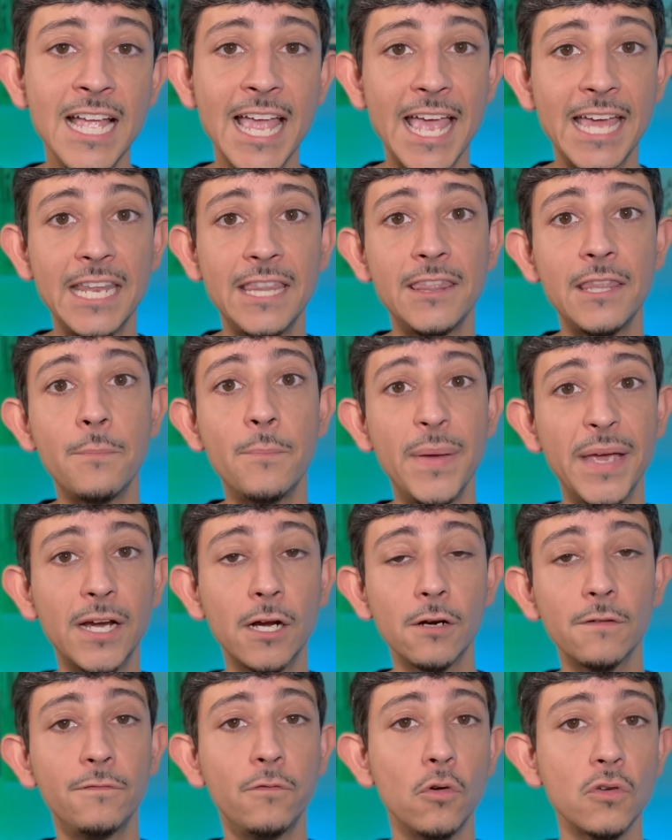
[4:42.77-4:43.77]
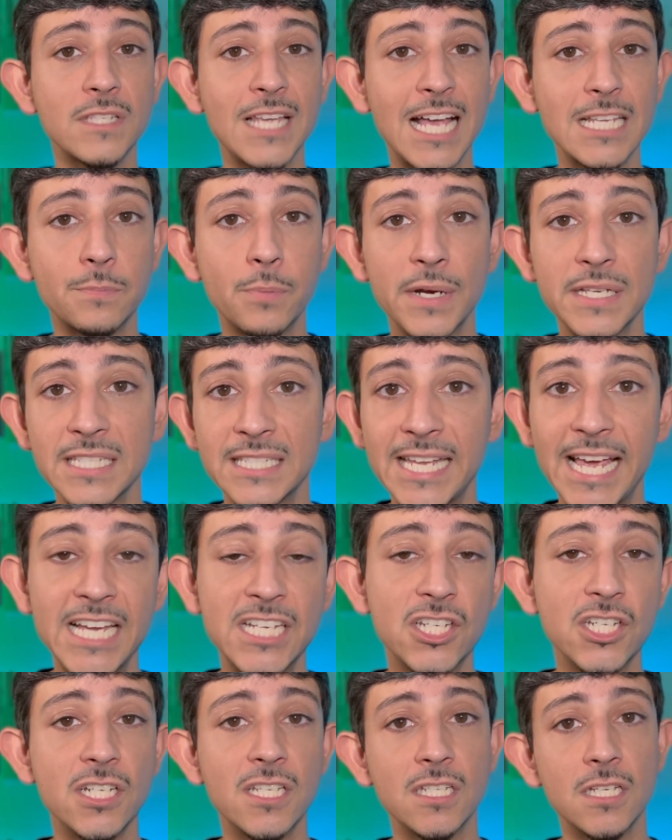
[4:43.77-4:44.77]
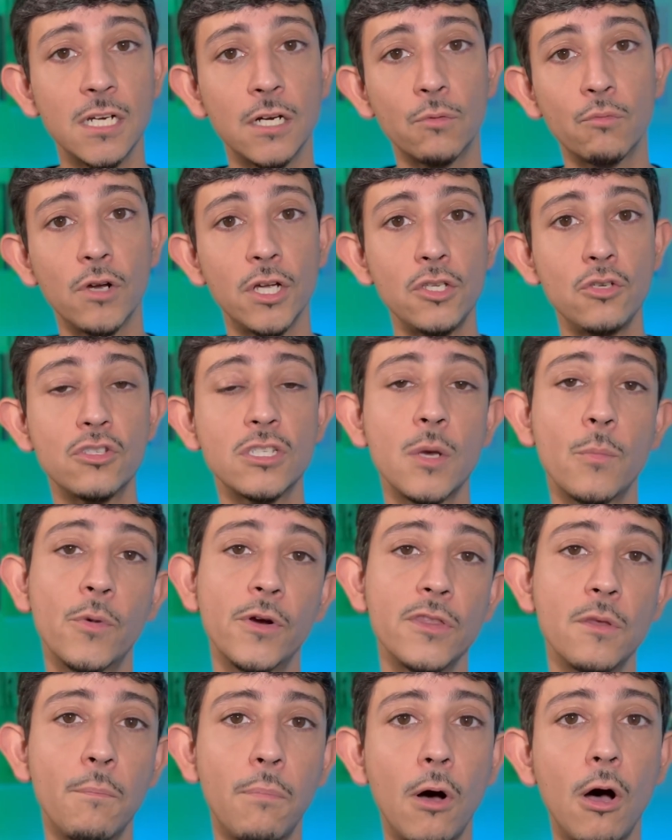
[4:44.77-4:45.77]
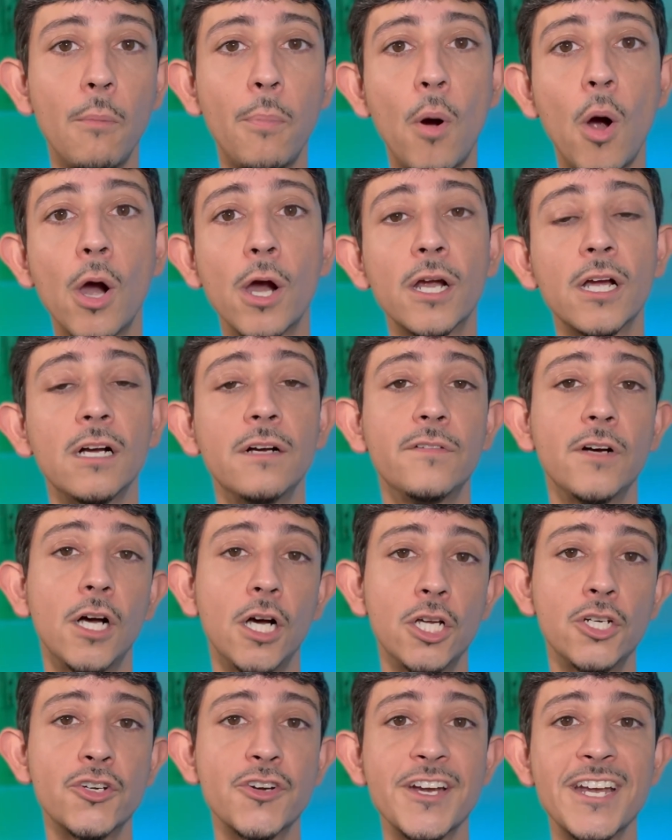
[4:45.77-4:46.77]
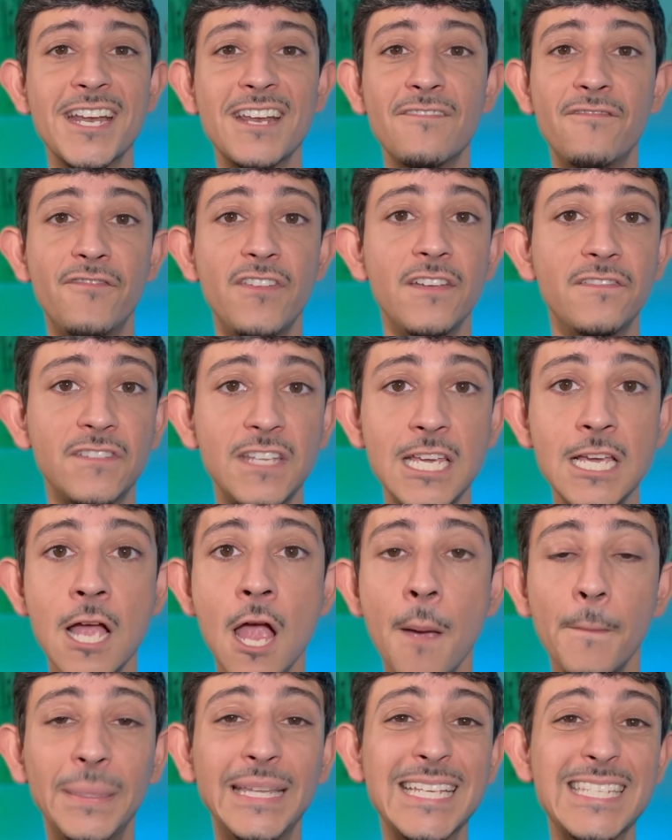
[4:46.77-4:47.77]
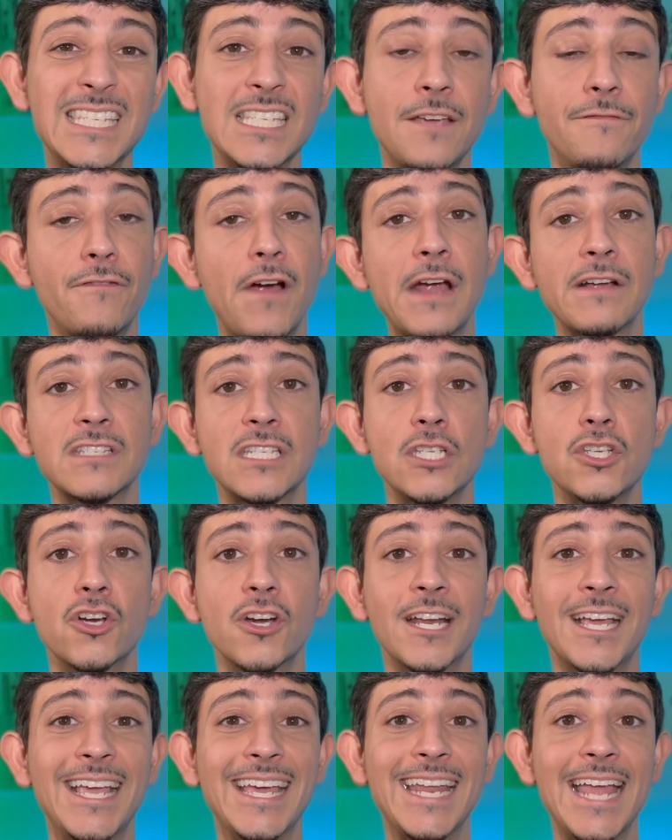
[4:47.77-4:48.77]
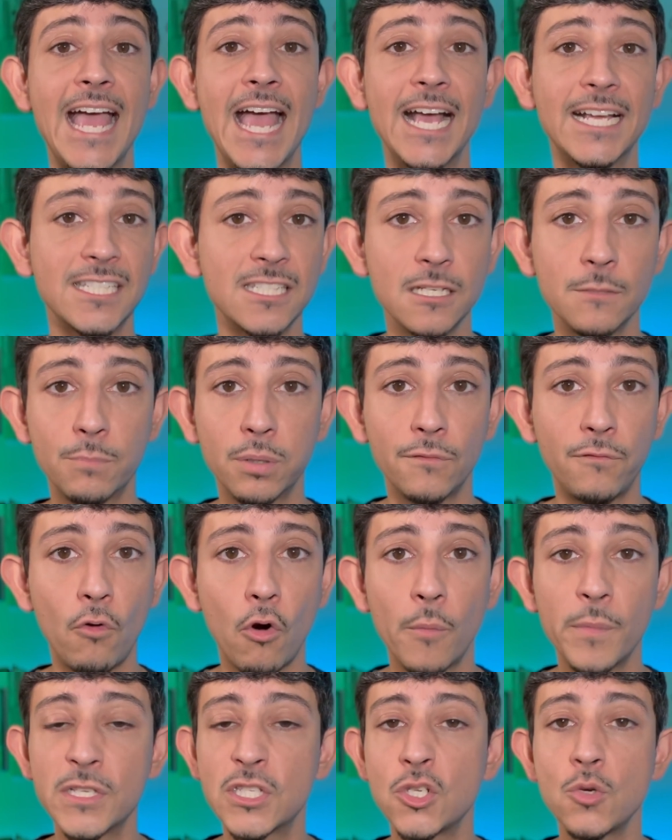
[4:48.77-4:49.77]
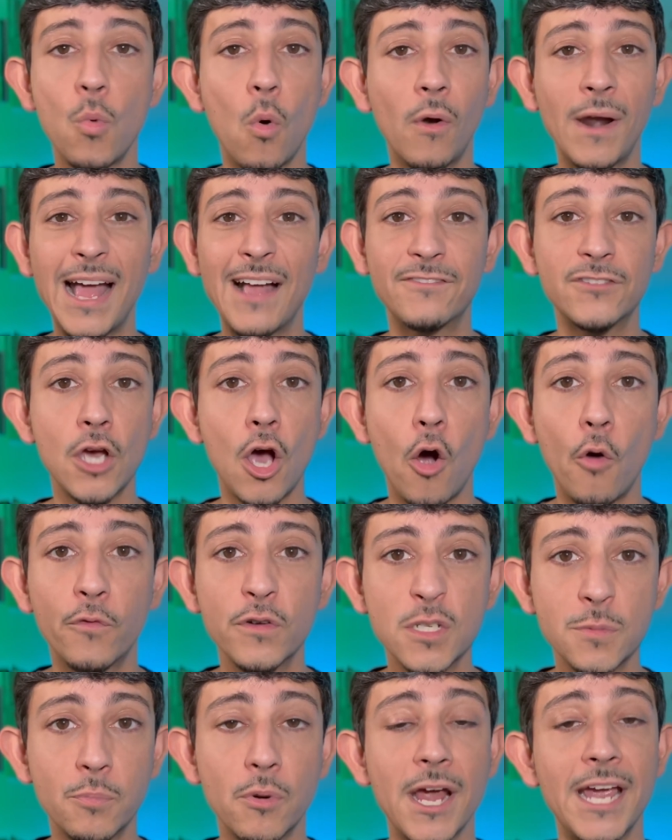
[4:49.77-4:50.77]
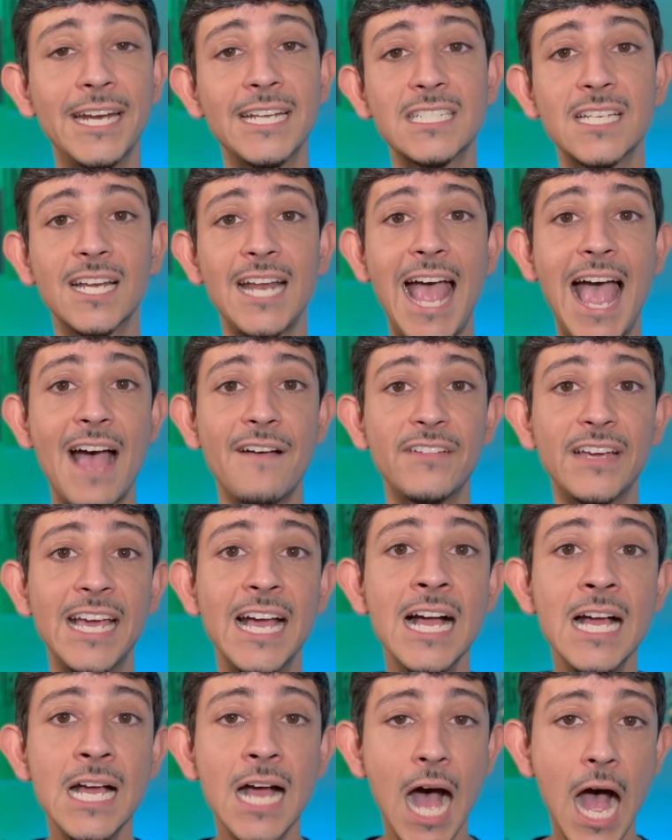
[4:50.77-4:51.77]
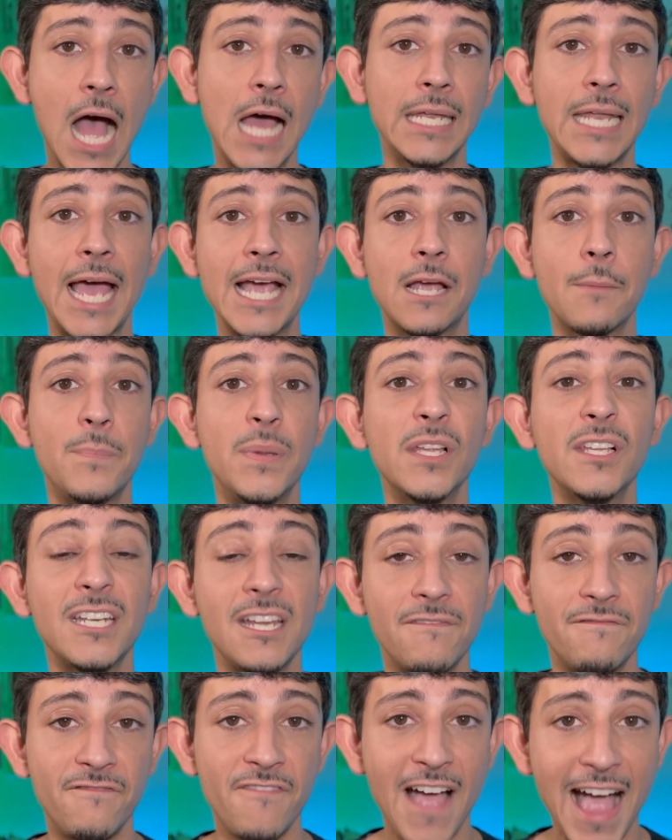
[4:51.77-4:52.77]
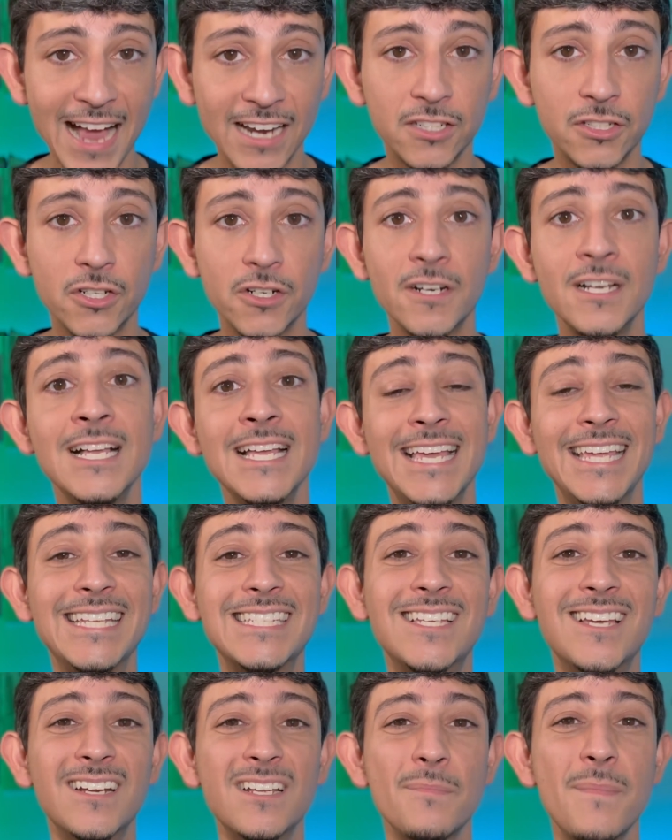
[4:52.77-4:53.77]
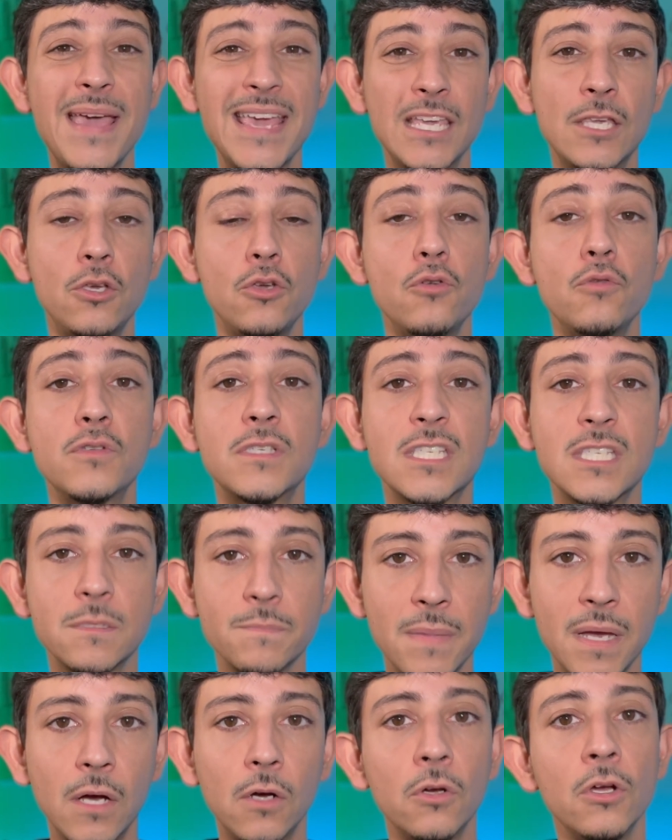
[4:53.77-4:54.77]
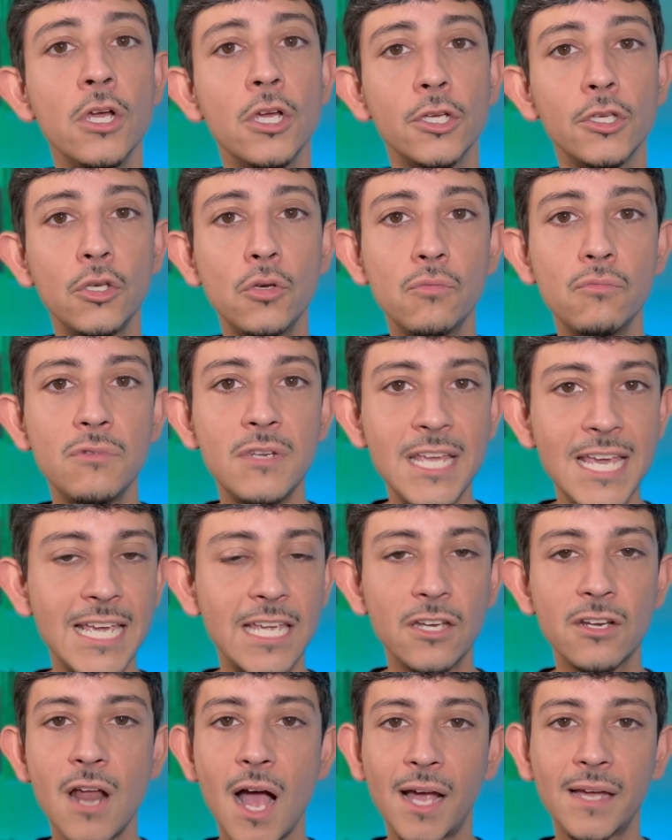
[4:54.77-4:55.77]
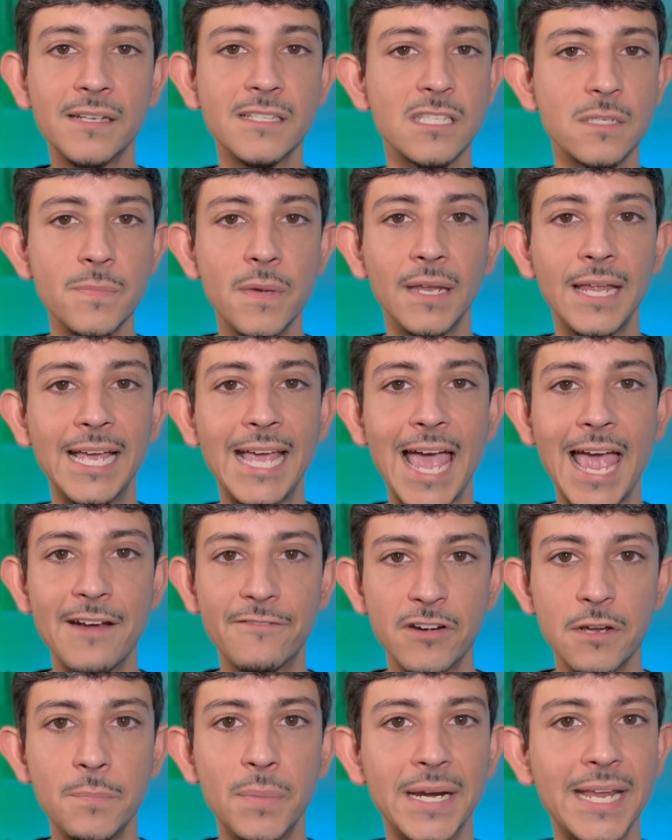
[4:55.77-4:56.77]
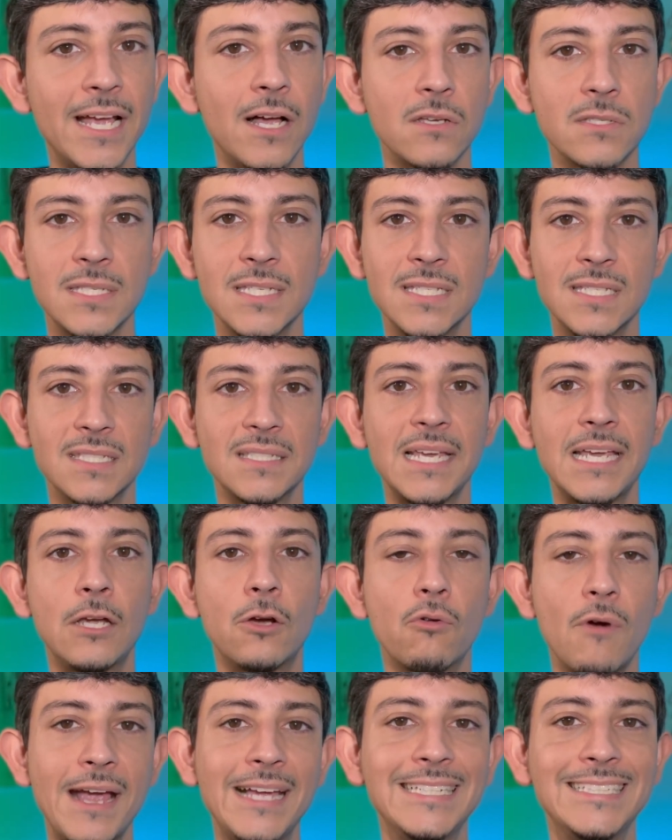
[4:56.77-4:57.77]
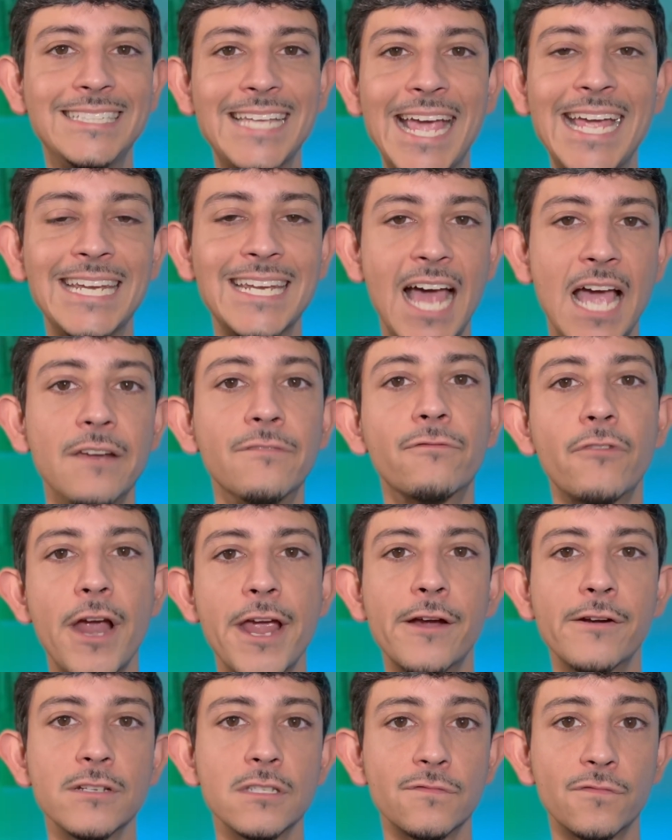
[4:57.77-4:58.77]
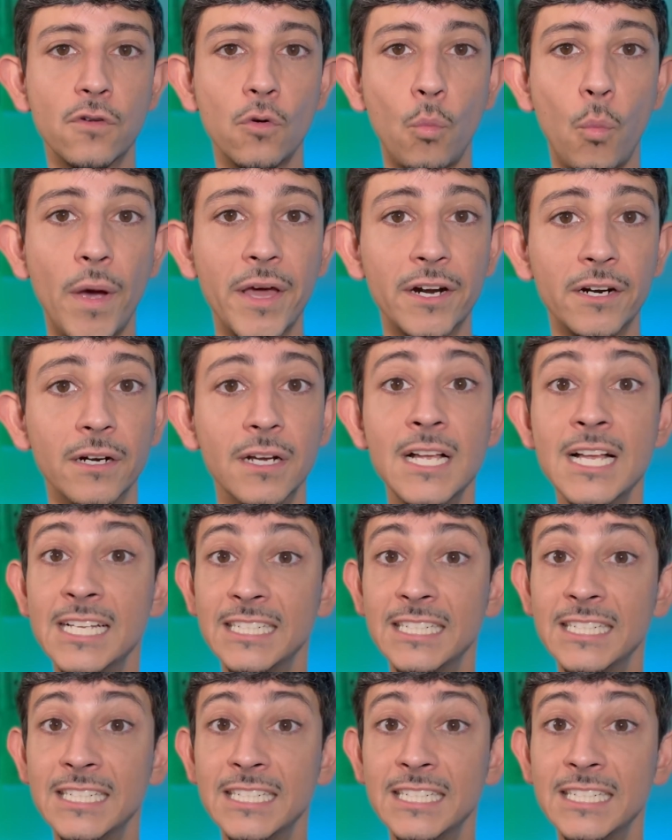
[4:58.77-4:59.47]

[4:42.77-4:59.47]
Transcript: and the bigger full size presentation is going to run you somewhere in the ballpark of 150. But this is a fragrance that you're going to get excellent performance. You won't have to overspray, and it's going to have a high likability factor, and it's going to make you smell unique. You're not going to smell like everybody else. This is a great date night fragrance for winter.